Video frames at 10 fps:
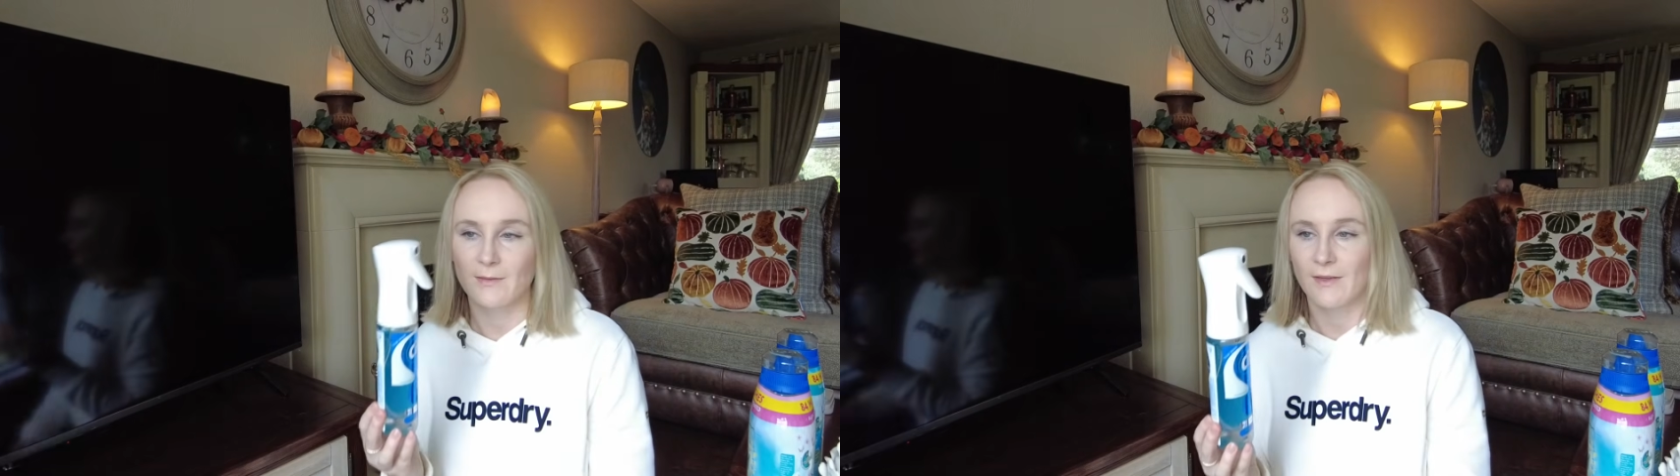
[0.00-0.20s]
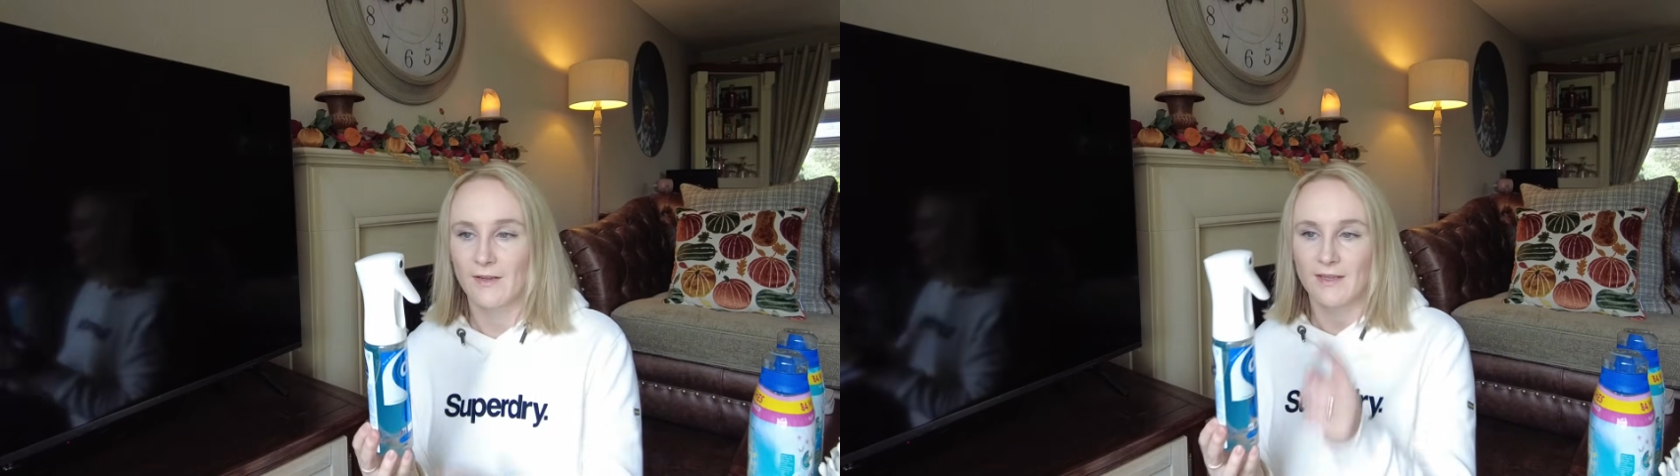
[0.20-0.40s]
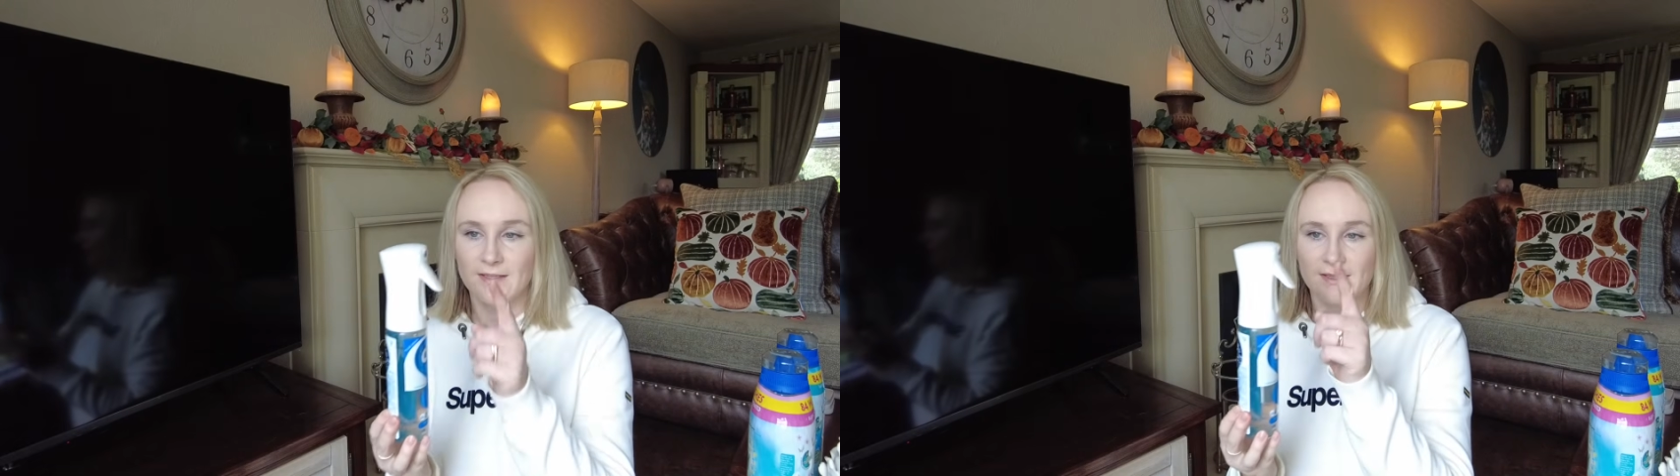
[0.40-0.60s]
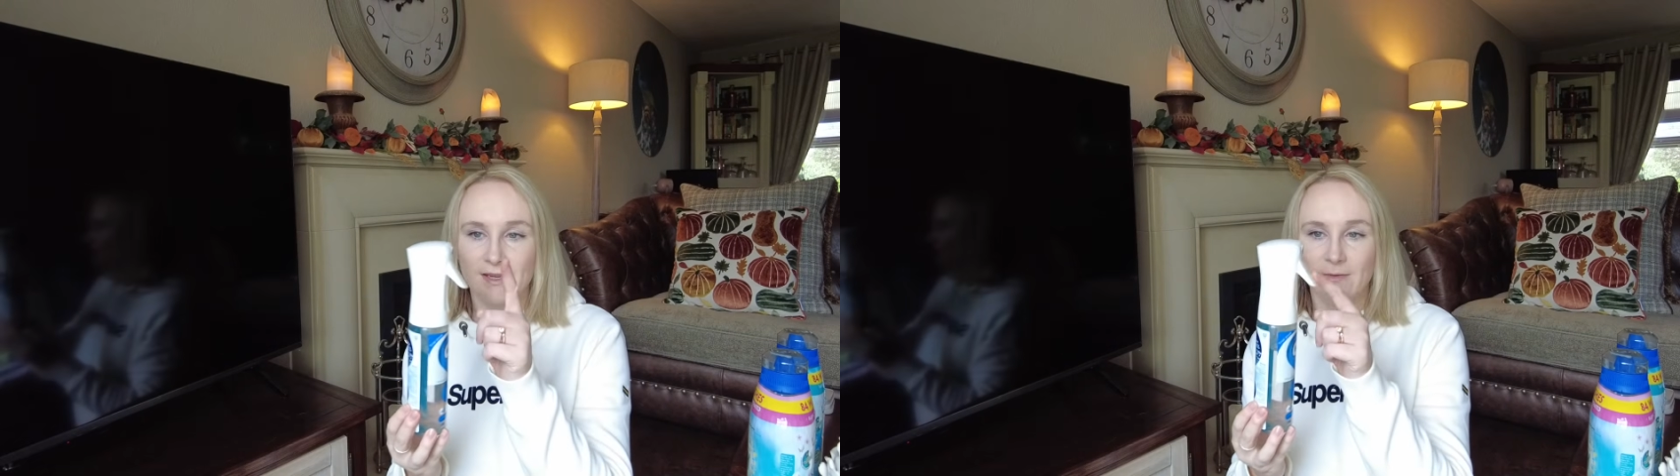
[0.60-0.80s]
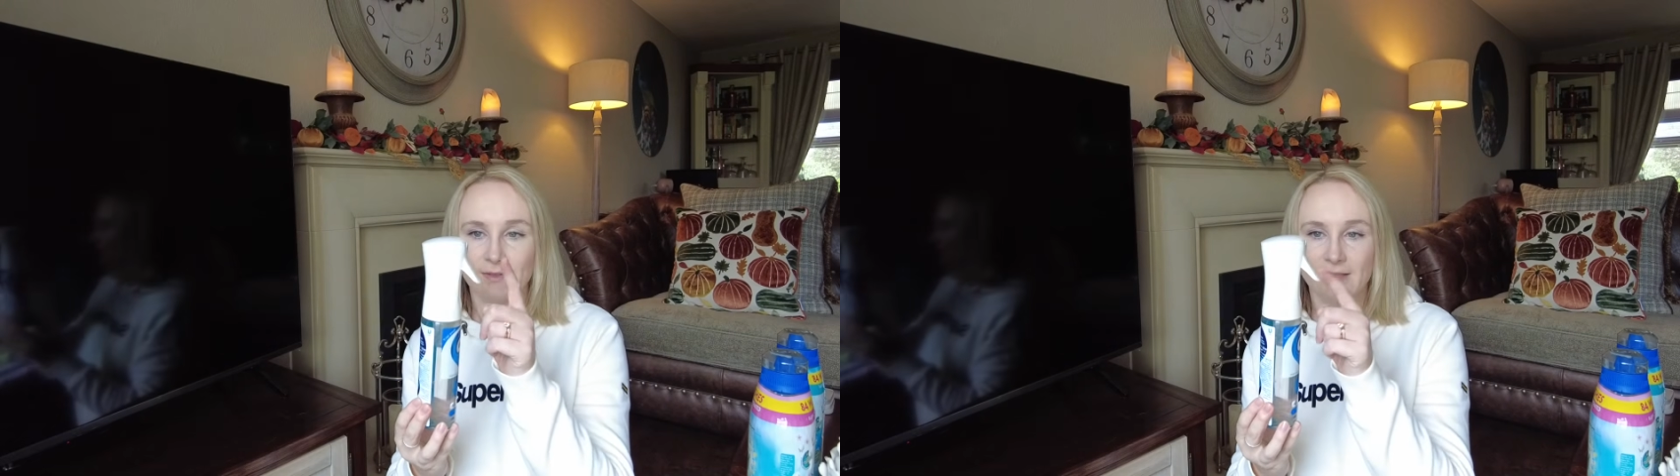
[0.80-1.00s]
be honest,
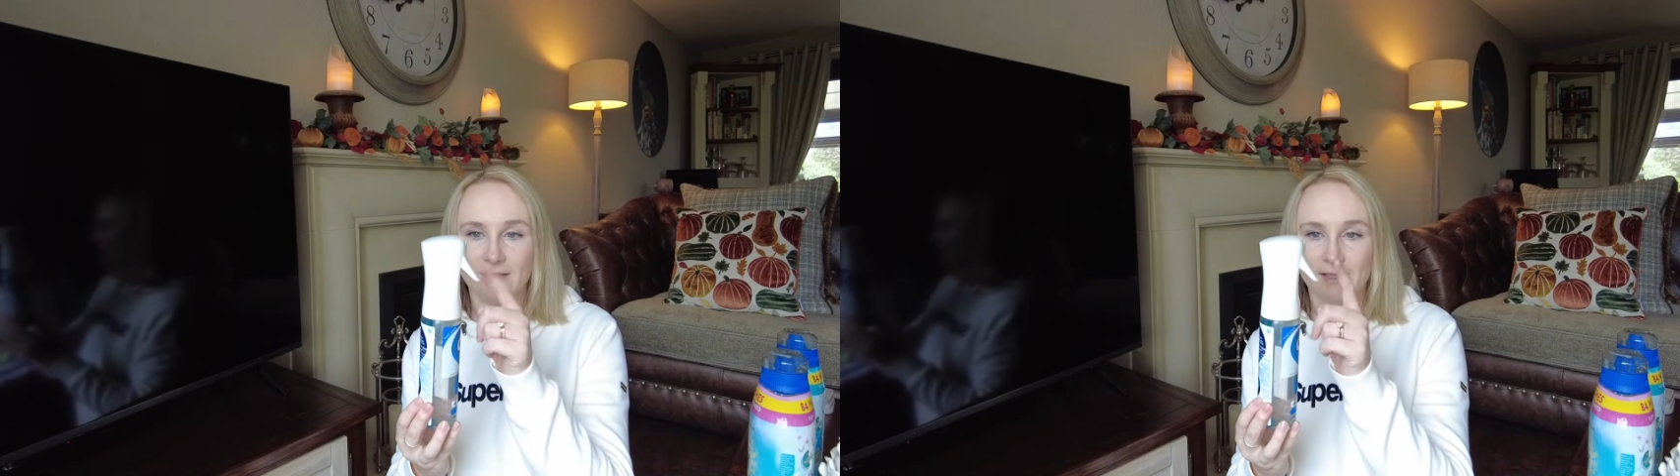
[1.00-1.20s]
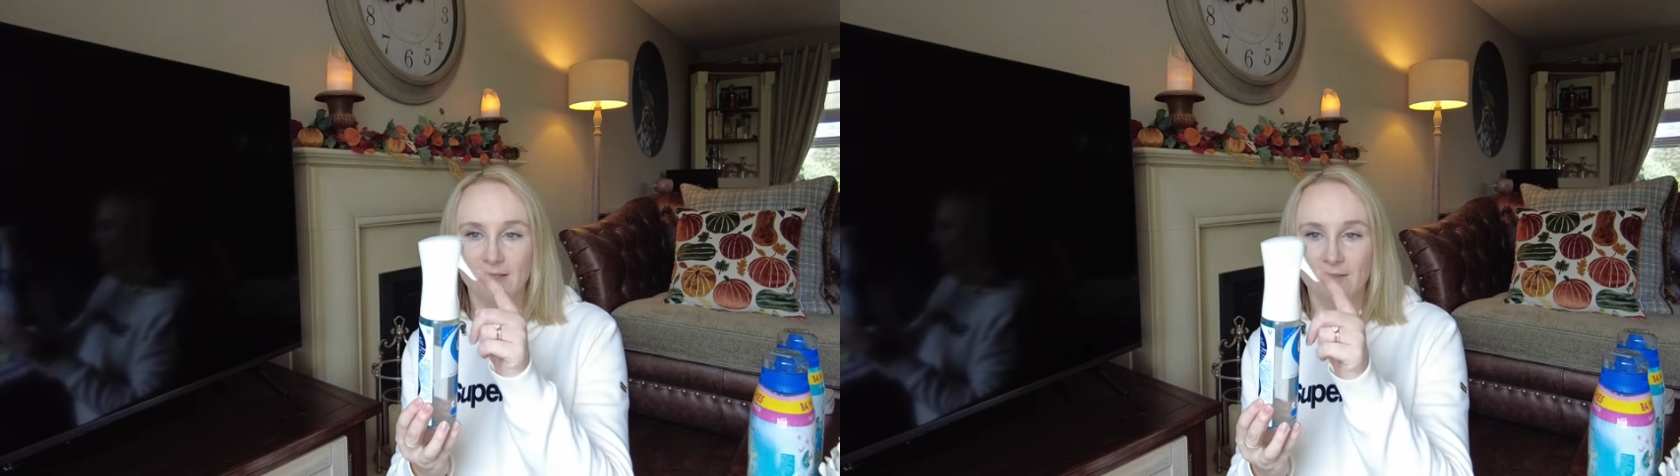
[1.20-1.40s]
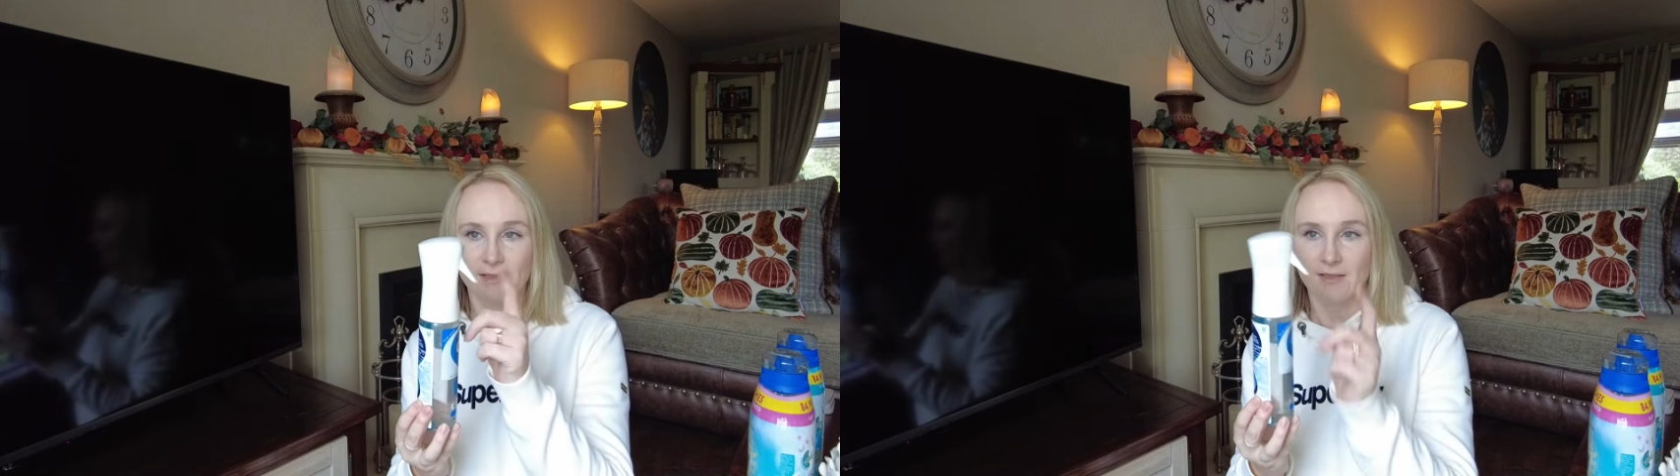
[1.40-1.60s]
it was this lid.